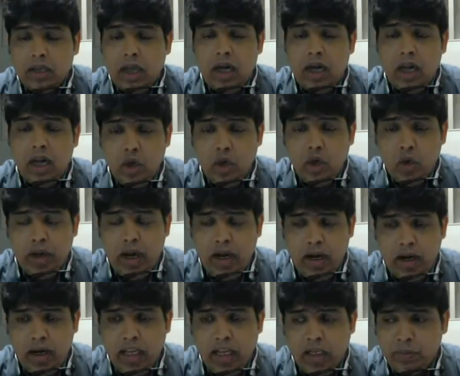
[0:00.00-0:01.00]
Sarang, you
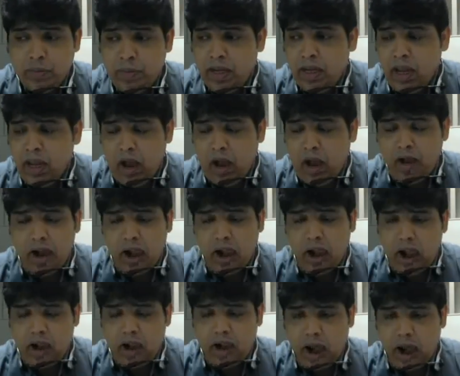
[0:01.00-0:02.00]
can reach me
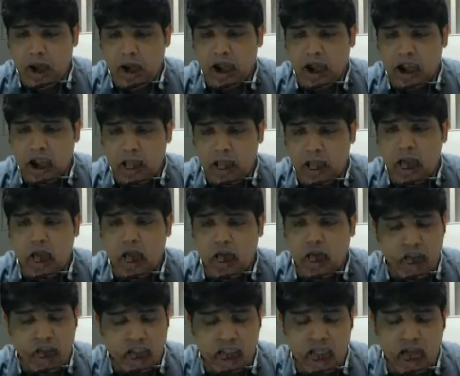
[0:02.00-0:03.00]
after PCP,
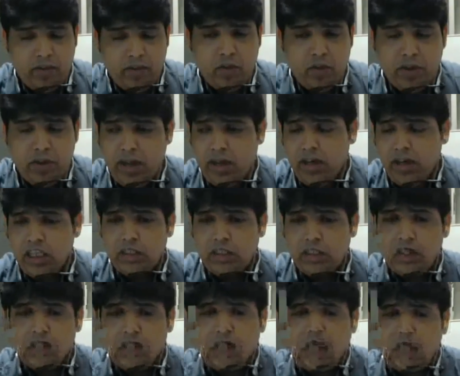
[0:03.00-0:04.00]
VCF. You can
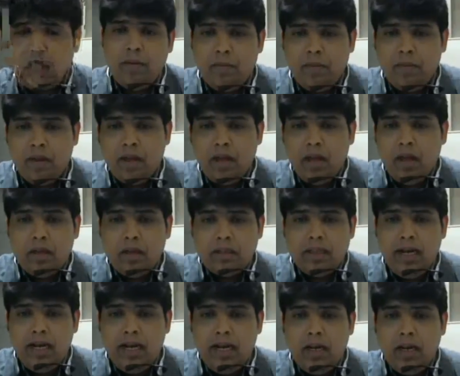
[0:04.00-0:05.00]
reach me by
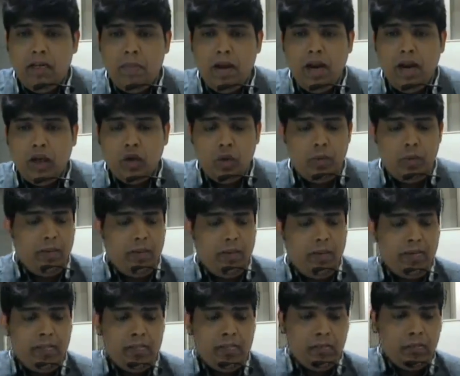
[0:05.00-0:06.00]
sending a mail to me,
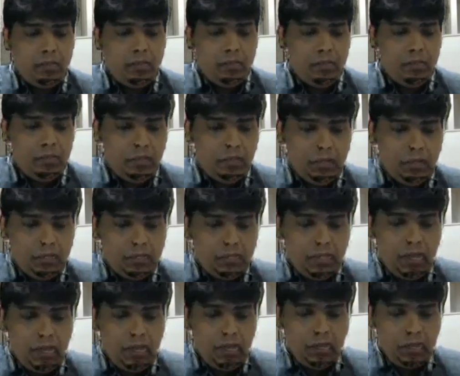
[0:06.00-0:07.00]
my dear.
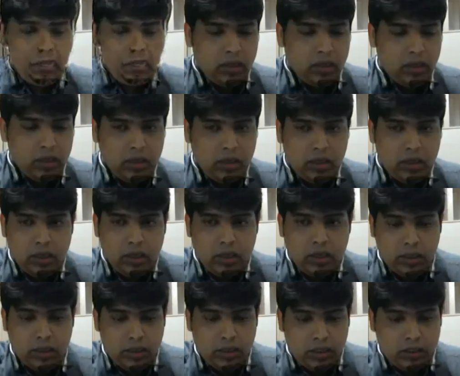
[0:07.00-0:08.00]
Sarang.
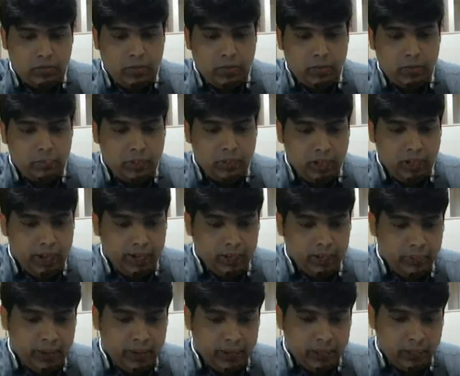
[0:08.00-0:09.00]
This is my
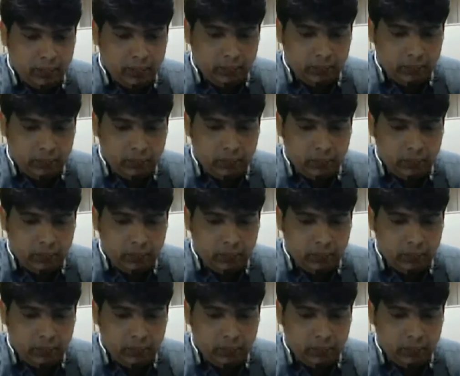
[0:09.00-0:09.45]
mail, my dear.